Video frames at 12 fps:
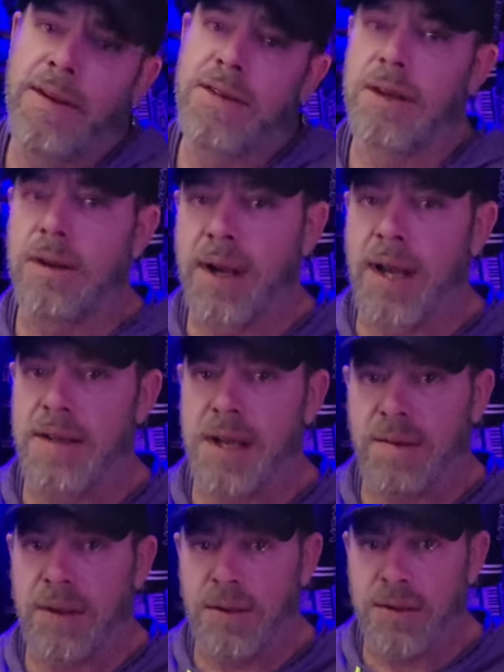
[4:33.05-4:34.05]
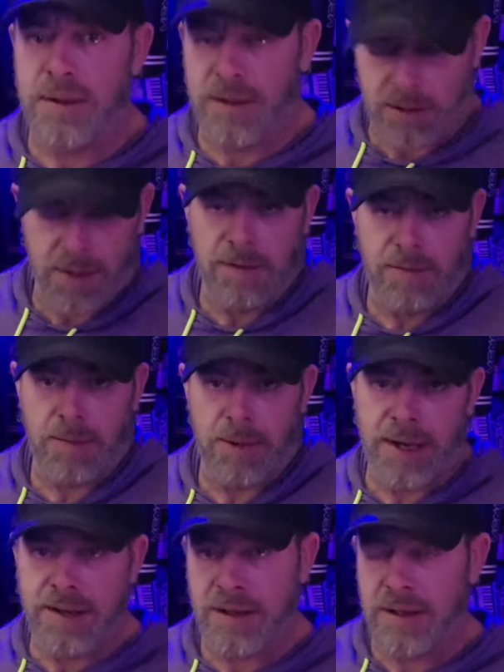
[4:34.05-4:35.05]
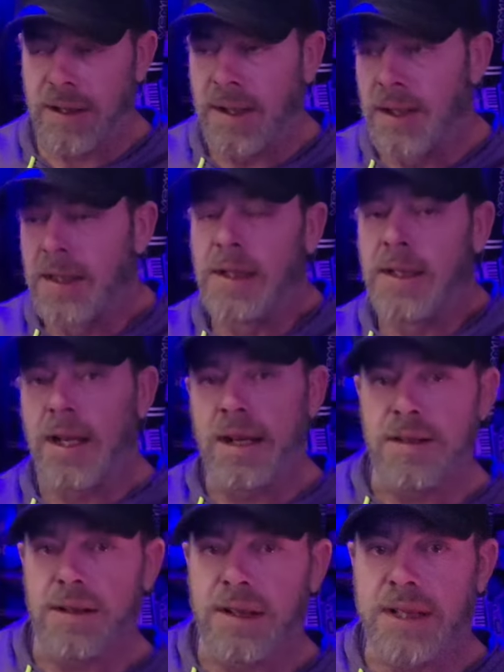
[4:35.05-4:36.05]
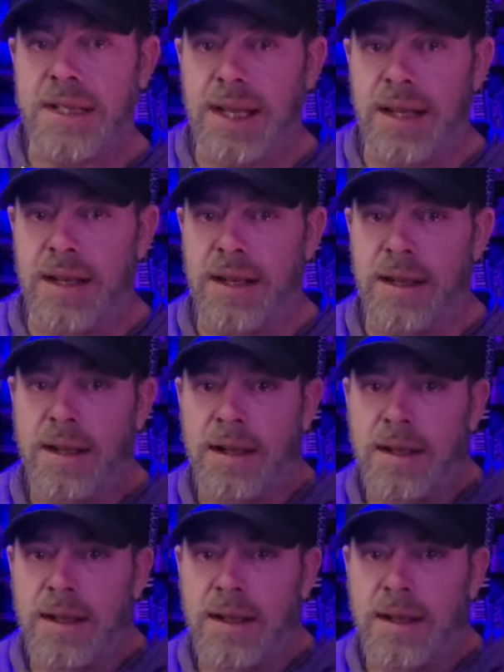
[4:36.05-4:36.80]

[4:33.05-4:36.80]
So you guys have used good information, and as you can see,